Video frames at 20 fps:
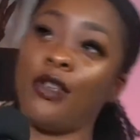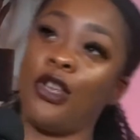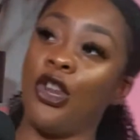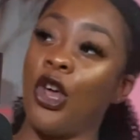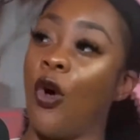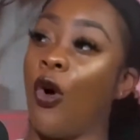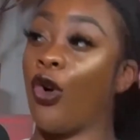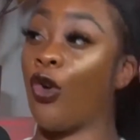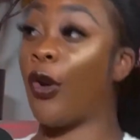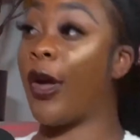
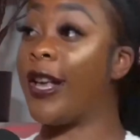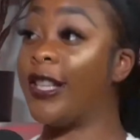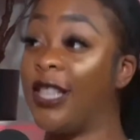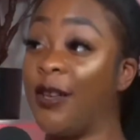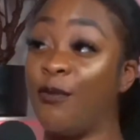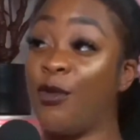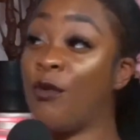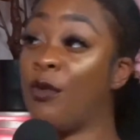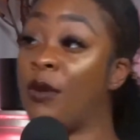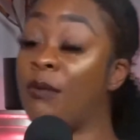a crazy
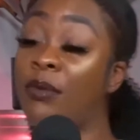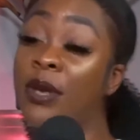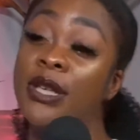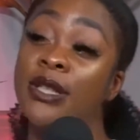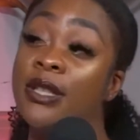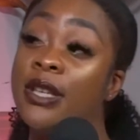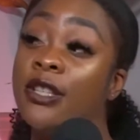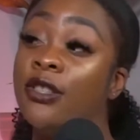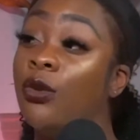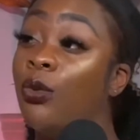booming
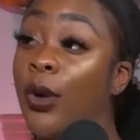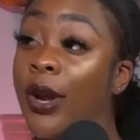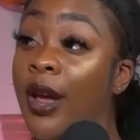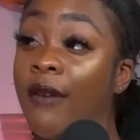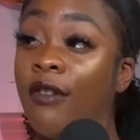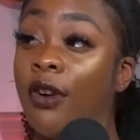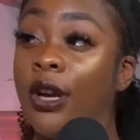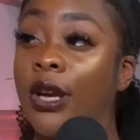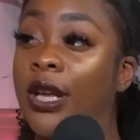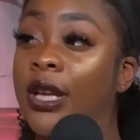business or
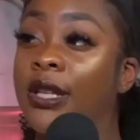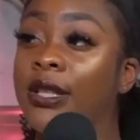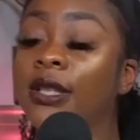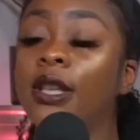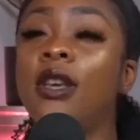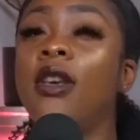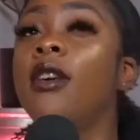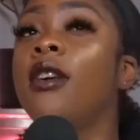whatever it is,